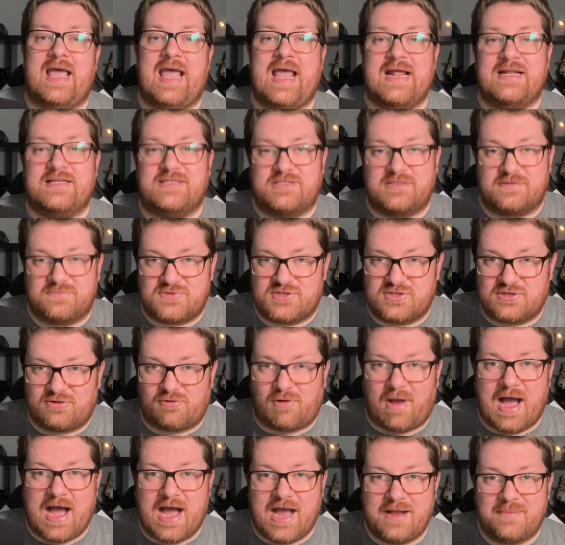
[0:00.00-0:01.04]
and
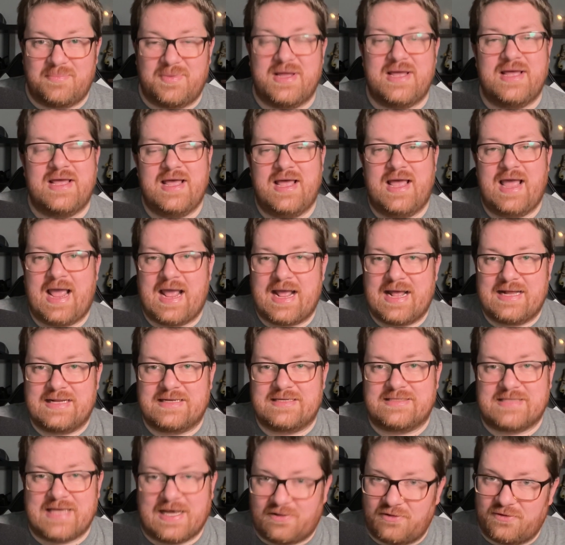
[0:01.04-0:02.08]
subscribe
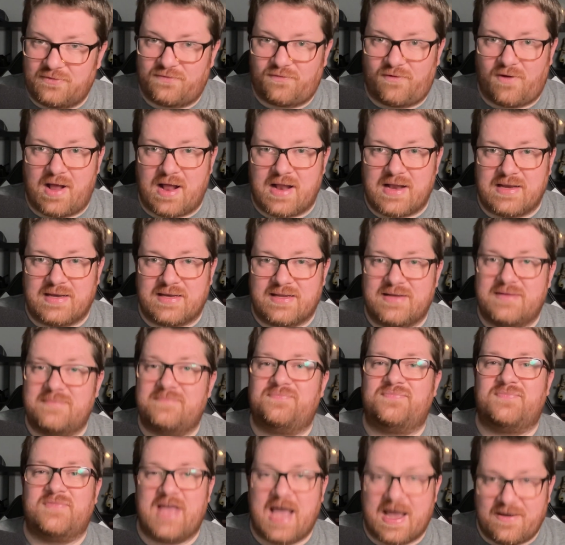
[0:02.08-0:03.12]
and tell a friend.
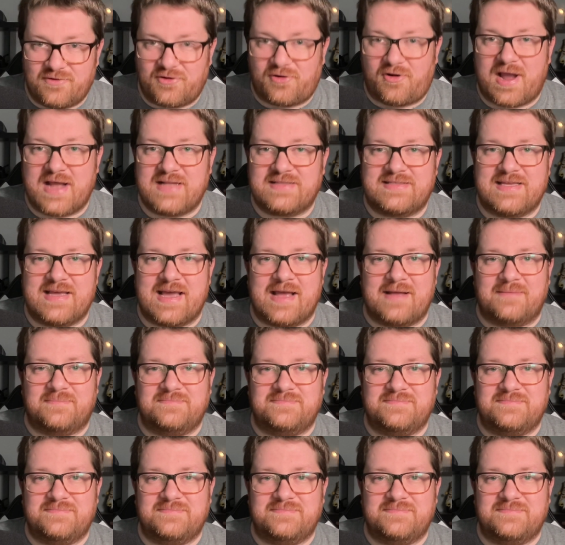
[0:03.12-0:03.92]
Have a great day.